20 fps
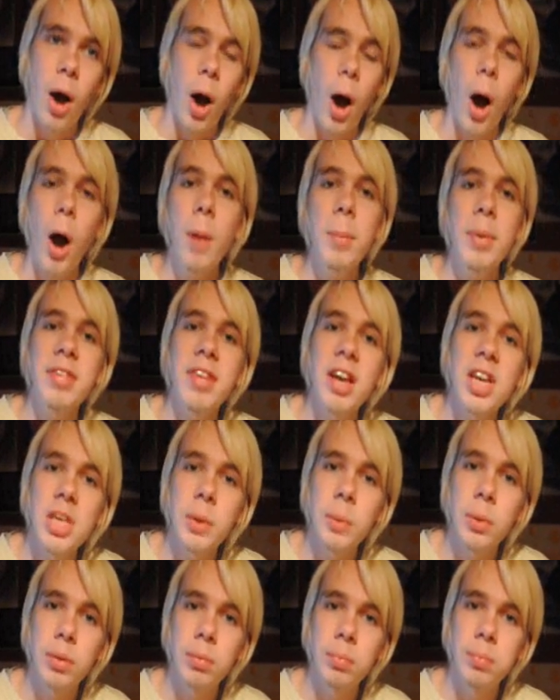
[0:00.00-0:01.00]

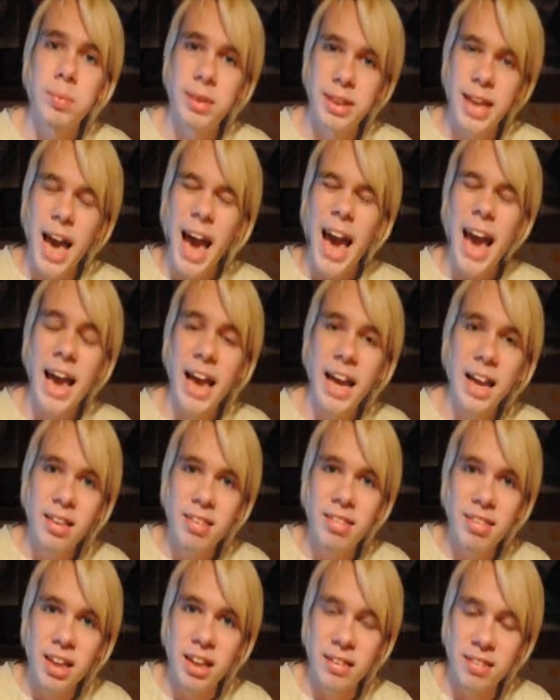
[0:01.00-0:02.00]
homosexual, gay
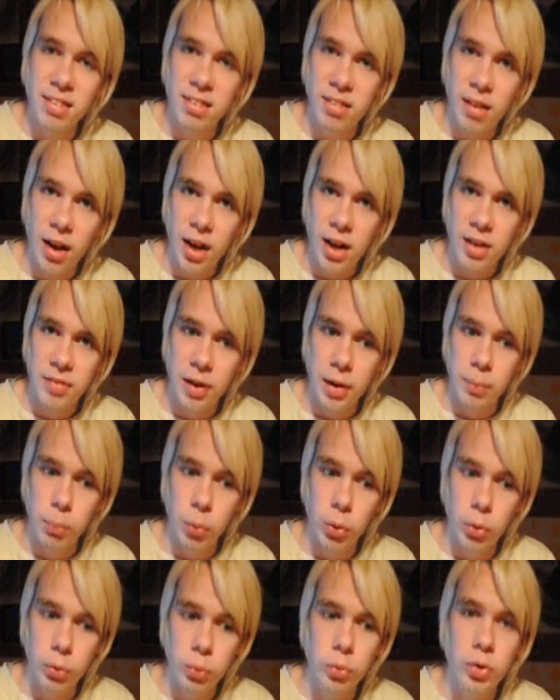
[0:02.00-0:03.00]
instincts inside of him
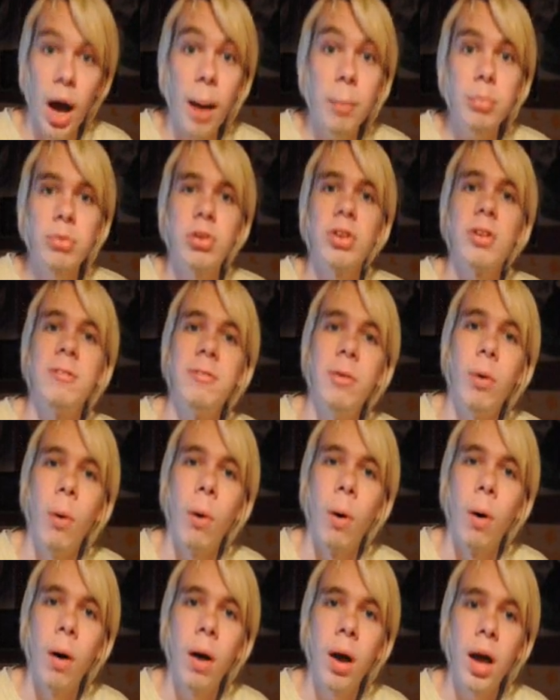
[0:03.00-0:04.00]
would come to the
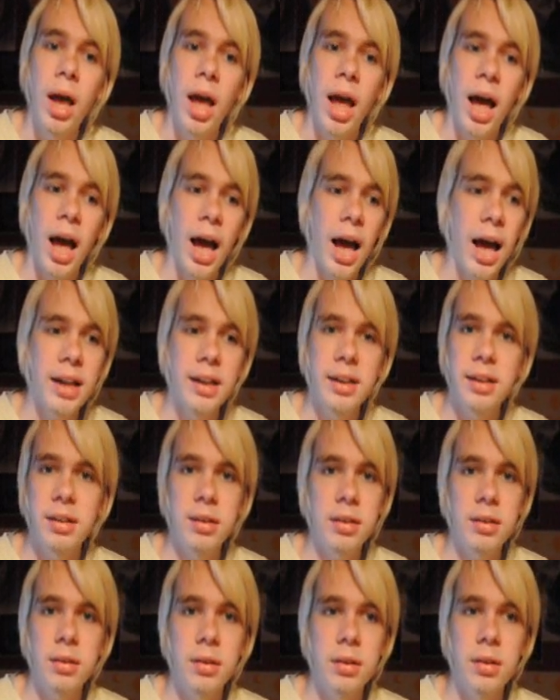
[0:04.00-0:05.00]
fore,
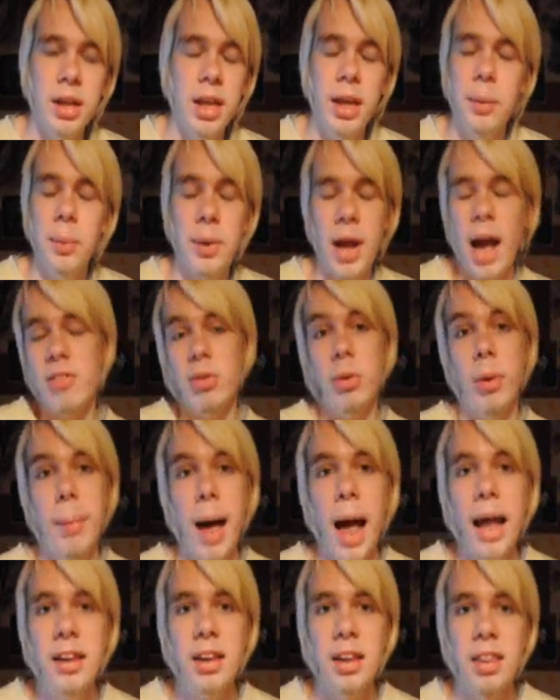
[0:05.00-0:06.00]
and he would have to
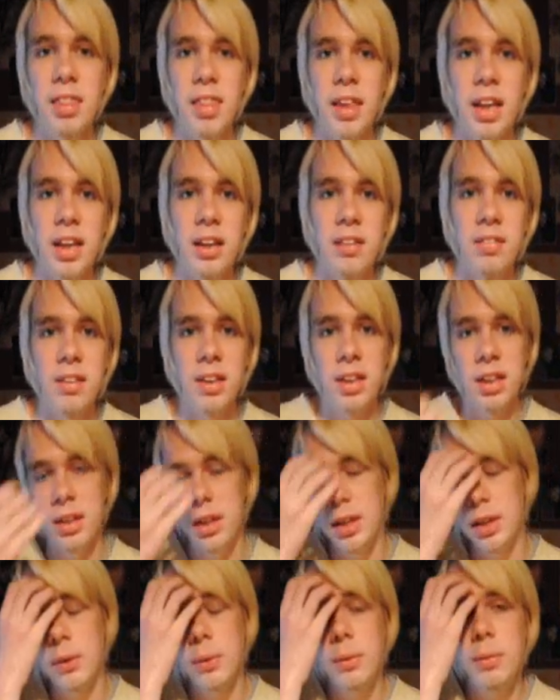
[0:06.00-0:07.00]
abandon things.
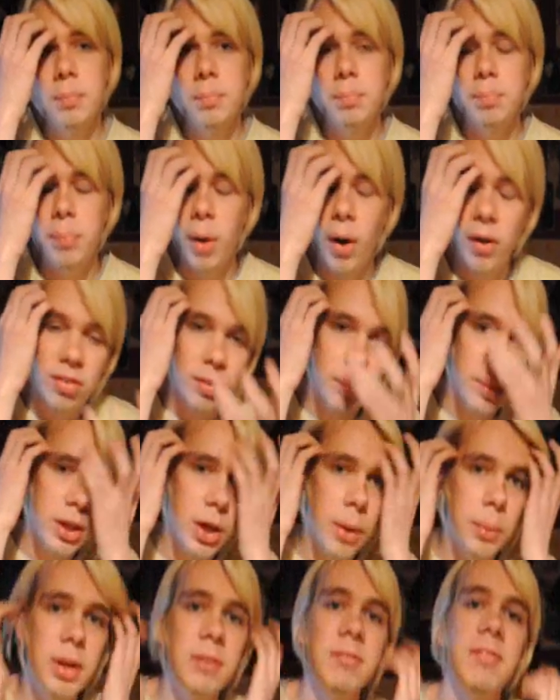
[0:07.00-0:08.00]
He couldn't possibly
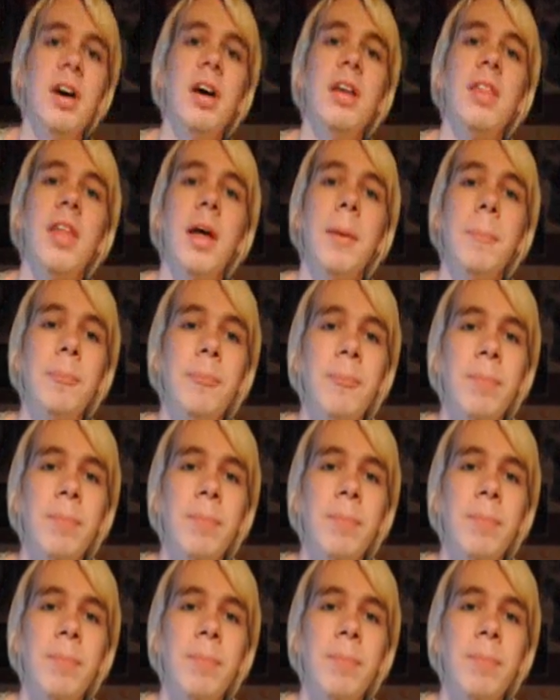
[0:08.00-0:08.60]
go any further.